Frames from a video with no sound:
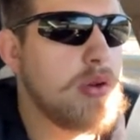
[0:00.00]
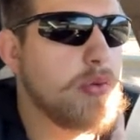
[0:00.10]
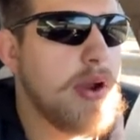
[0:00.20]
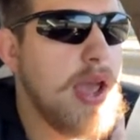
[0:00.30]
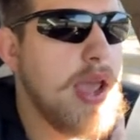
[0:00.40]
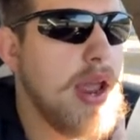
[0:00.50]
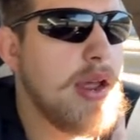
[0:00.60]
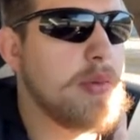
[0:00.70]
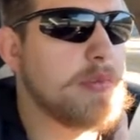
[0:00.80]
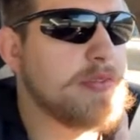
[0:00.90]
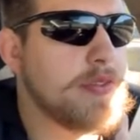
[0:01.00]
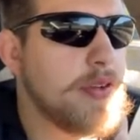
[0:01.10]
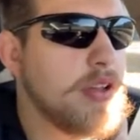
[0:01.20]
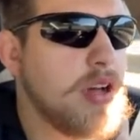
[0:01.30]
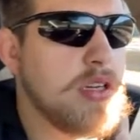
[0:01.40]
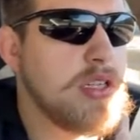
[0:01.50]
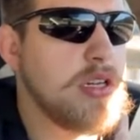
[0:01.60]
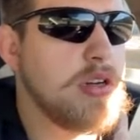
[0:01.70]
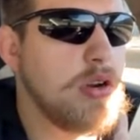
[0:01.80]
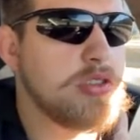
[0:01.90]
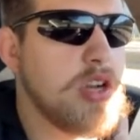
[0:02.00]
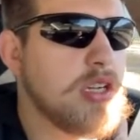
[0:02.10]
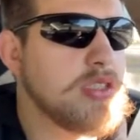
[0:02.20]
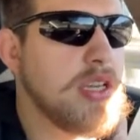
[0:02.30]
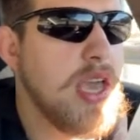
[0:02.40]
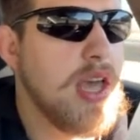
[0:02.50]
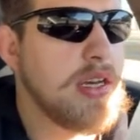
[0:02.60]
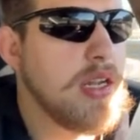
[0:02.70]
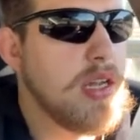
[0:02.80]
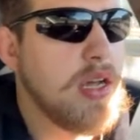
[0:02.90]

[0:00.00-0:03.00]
When I am fully locked in, go as hard as I can,